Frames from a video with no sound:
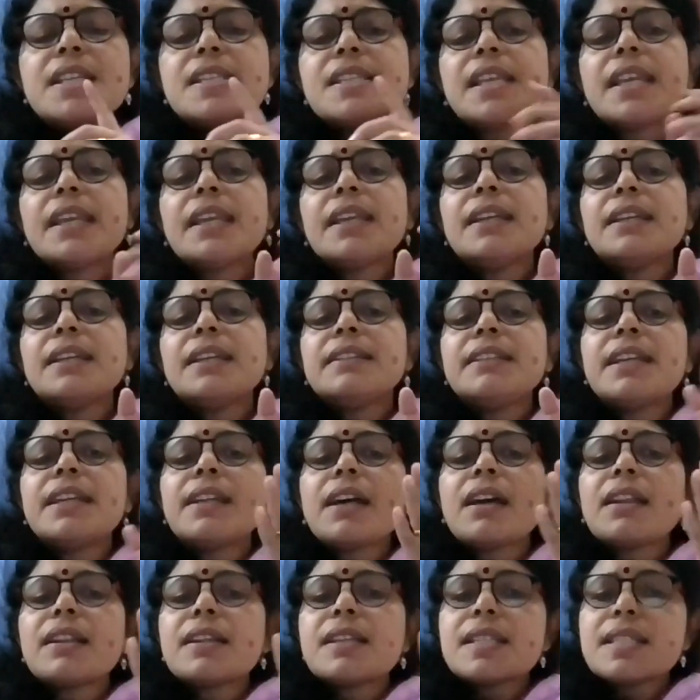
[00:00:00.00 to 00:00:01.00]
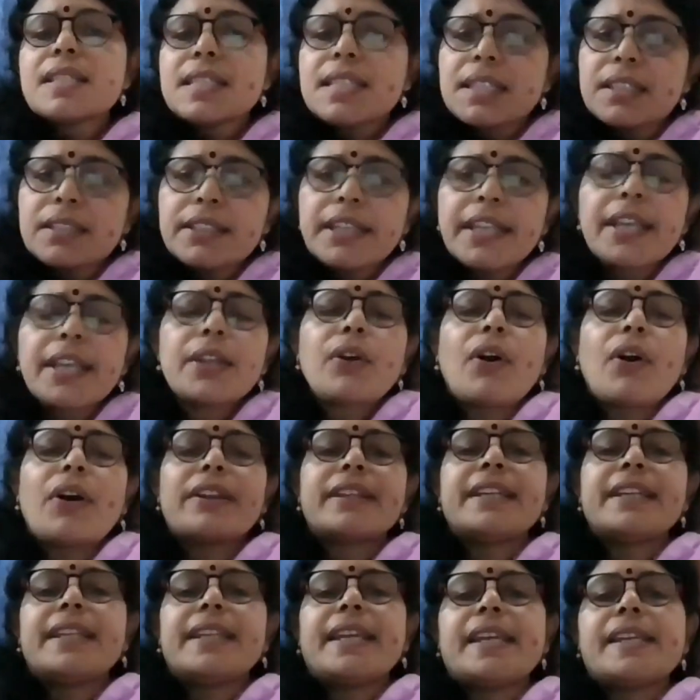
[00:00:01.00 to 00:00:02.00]
See, there are certain
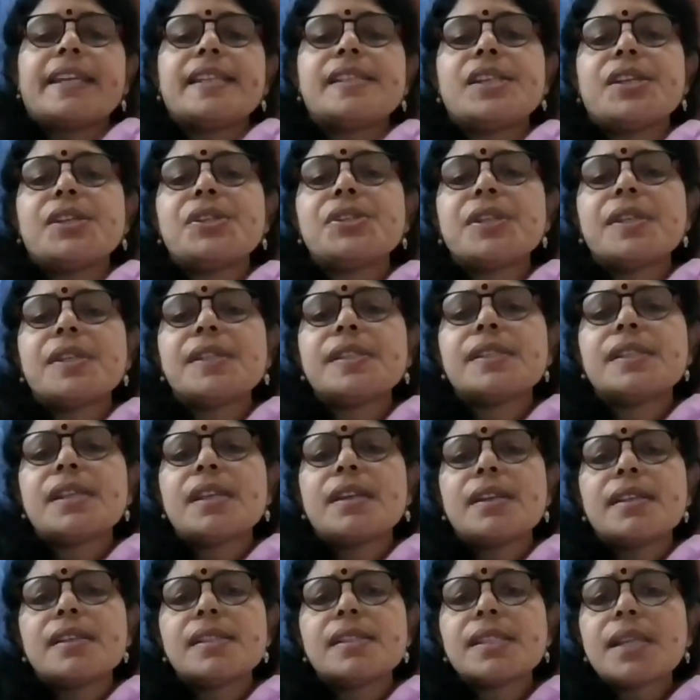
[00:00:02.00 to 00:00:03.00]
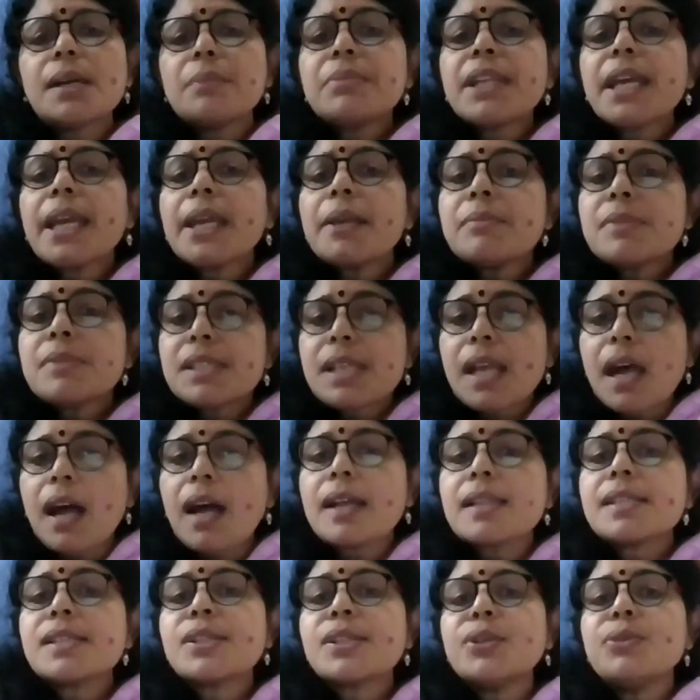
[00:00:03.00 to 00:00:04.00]
organizations sometimes
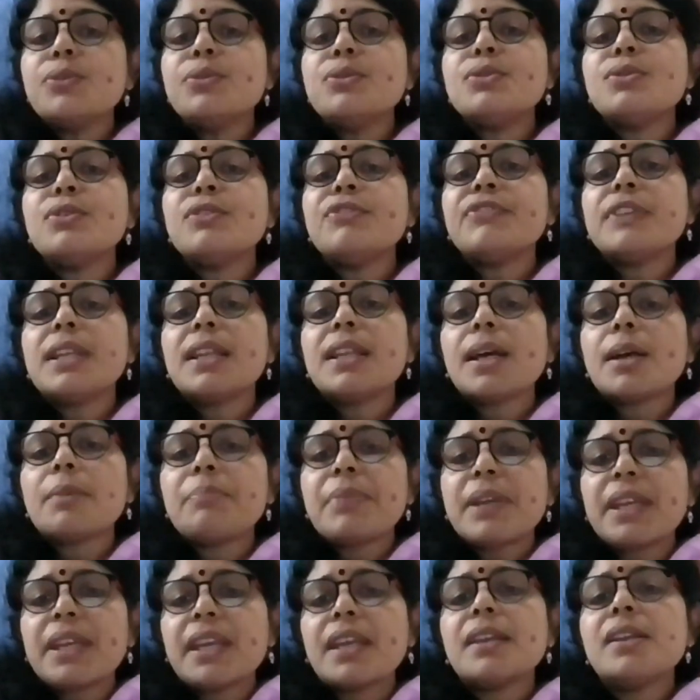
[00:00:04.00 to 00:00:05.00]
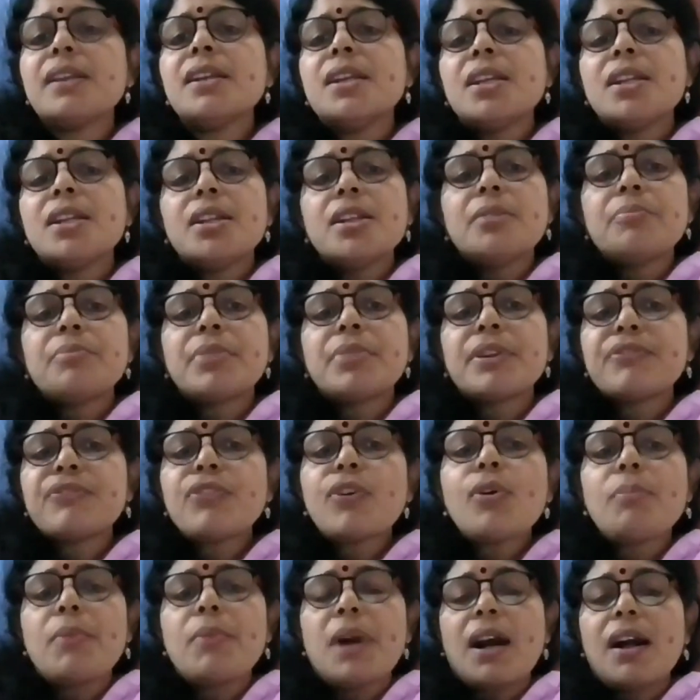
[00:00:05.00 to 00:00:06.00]
ask you to fill up a pro
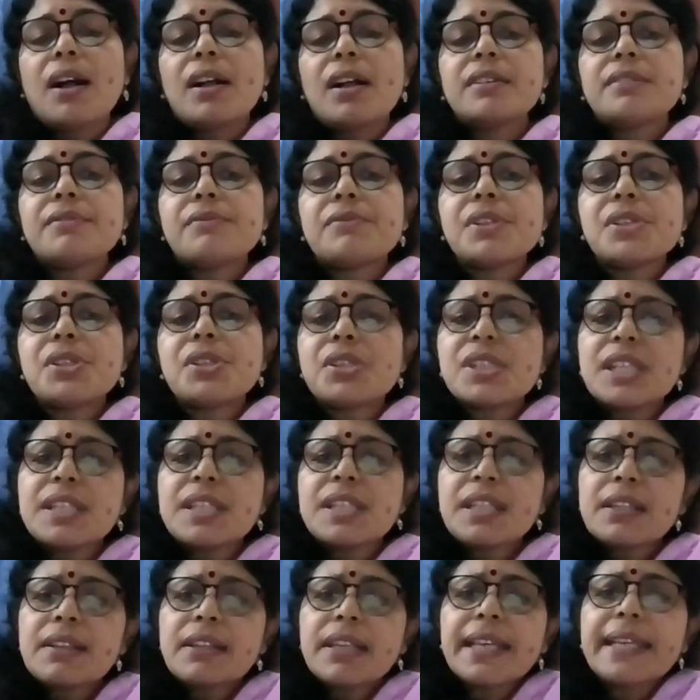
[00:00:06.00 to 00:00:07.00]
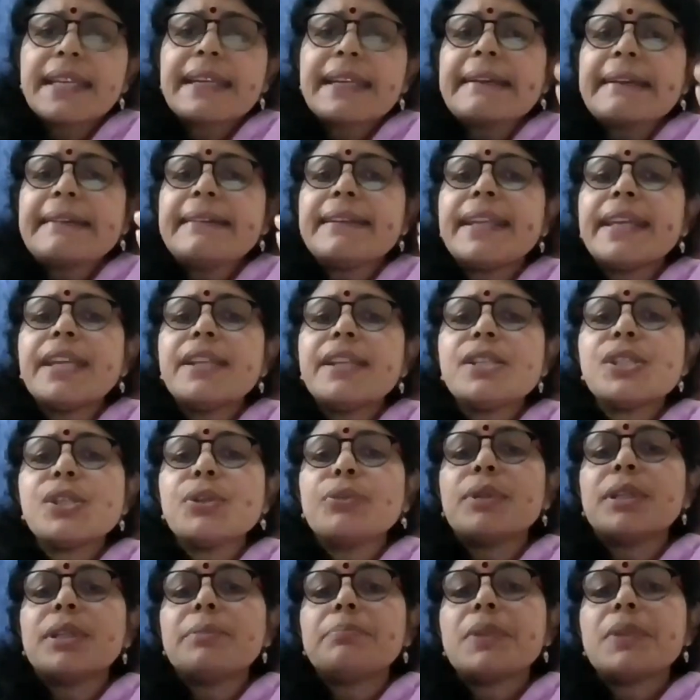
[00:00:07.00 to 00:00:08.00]
forma, which generally
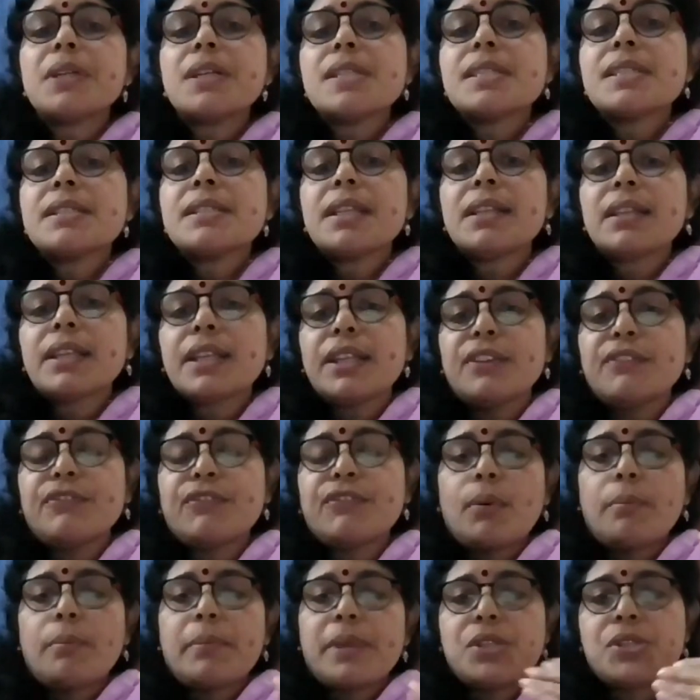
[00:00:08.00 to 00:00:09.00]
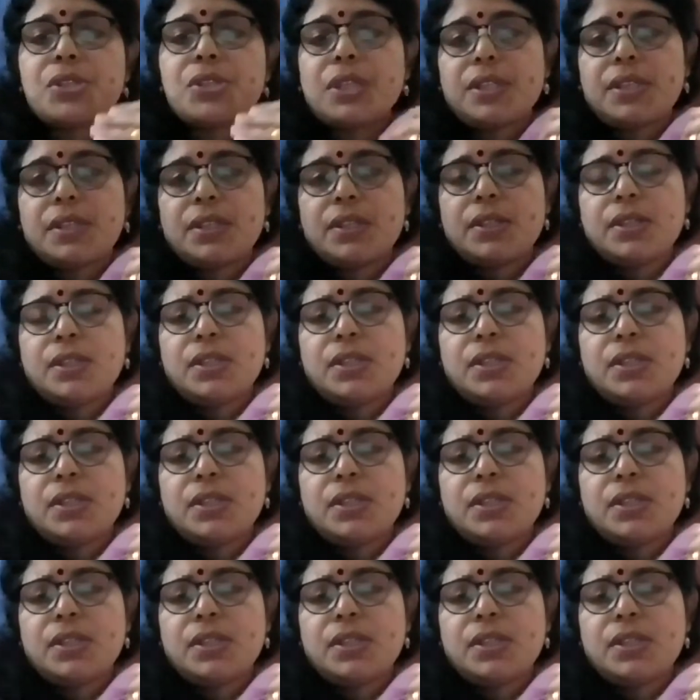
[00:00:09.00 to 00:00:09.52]
contains your personal information.